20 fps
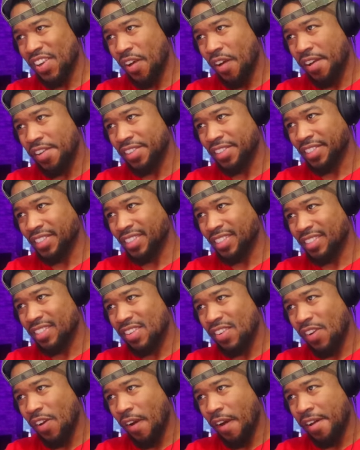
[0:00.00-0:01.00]
I
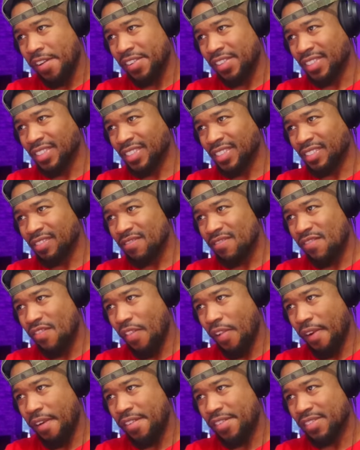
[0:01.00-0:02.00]
don't
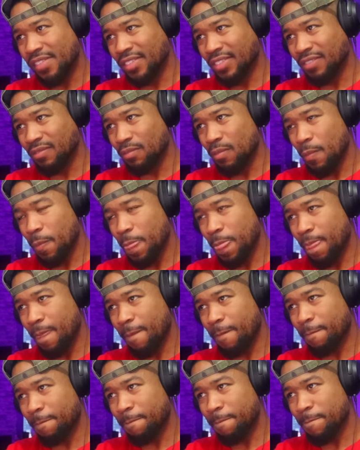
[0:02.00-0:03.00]
remember it word for word.
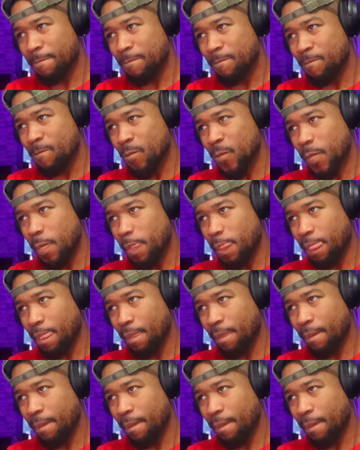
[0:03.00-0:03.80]
Yeah, leave it alone. We don't.